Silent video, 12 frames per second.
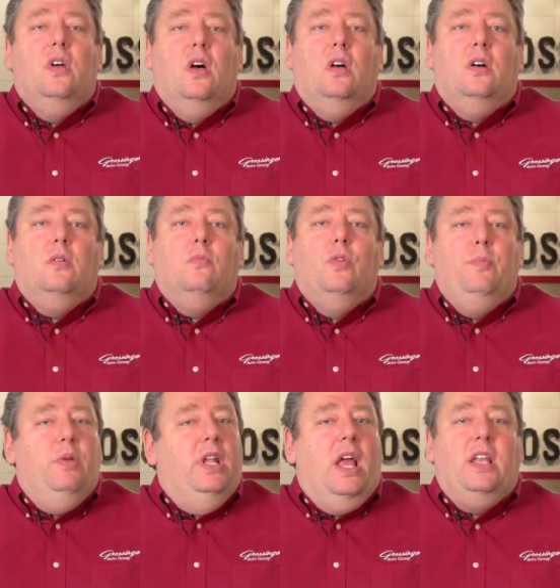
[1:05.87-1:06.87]
Um, we
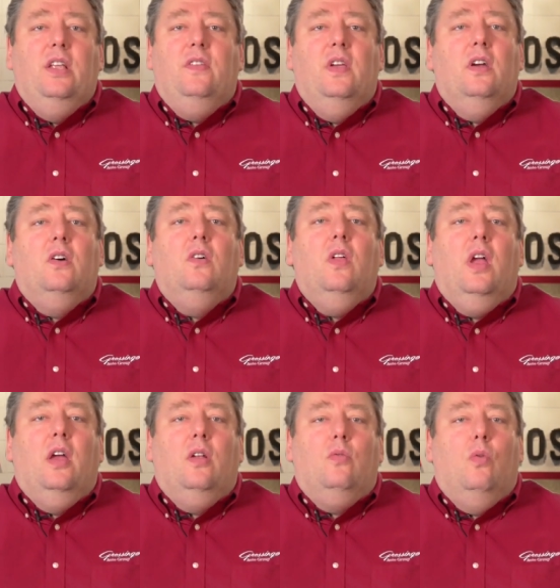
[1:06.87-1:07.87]
beat any deal
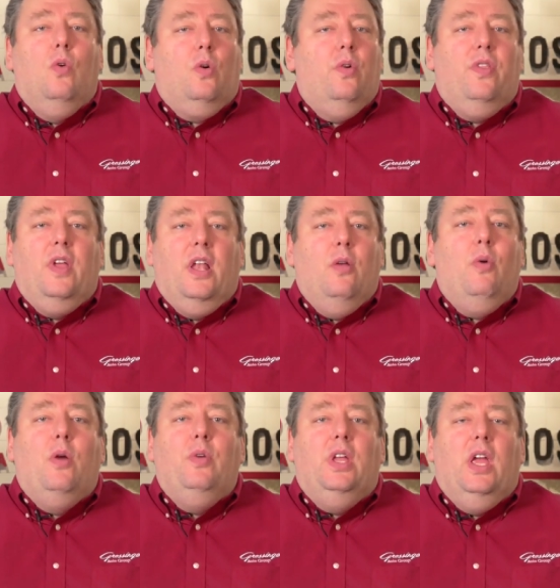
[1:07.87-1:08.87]
and we'll work with you any
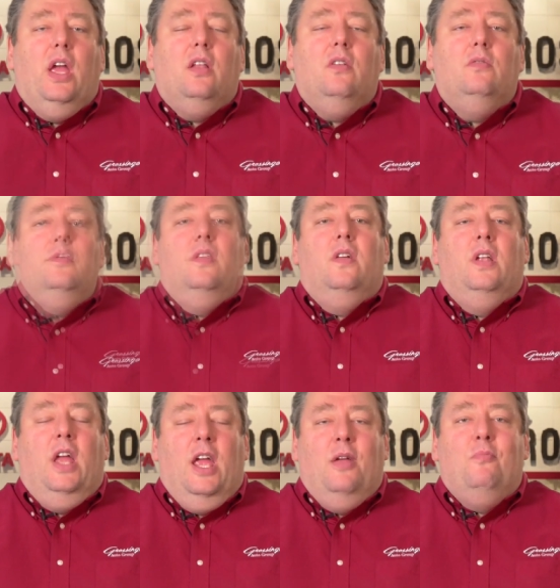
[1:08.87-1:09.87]
way we can. The
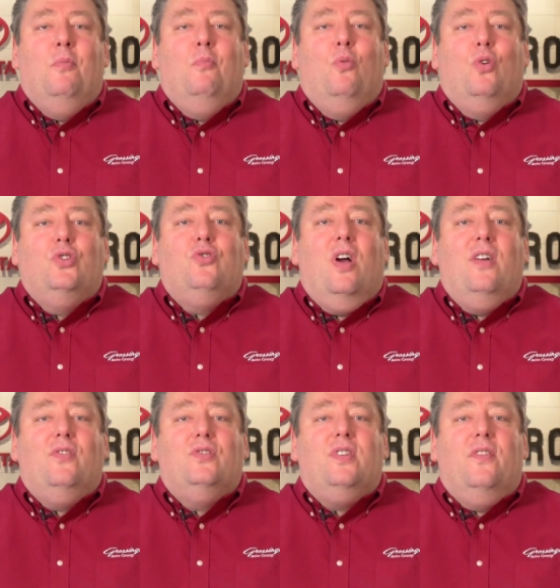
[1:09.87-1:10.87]
name, more
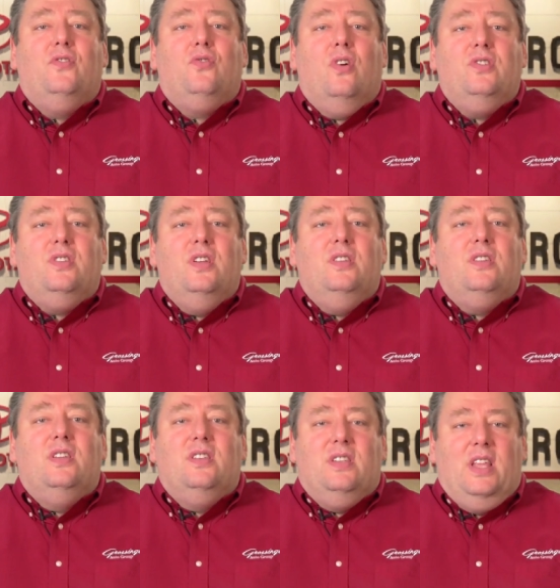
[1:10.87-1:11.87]
drivers have trusted
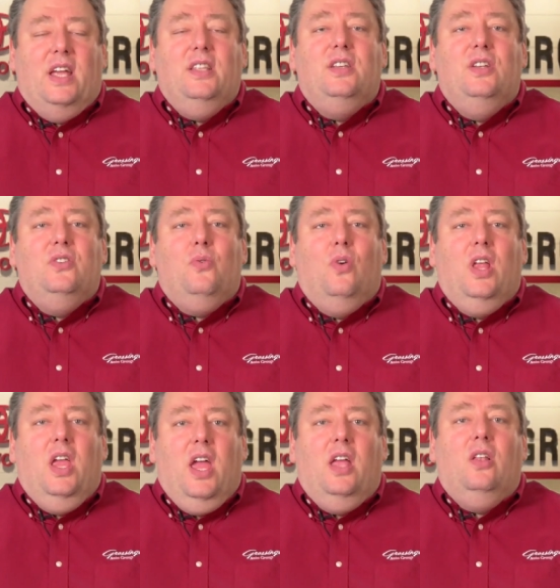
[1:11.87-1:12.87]
since
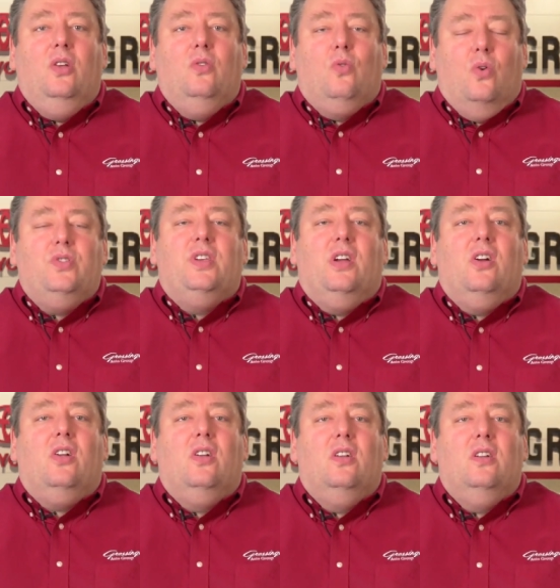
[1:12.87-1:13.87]
1928, Grossinger.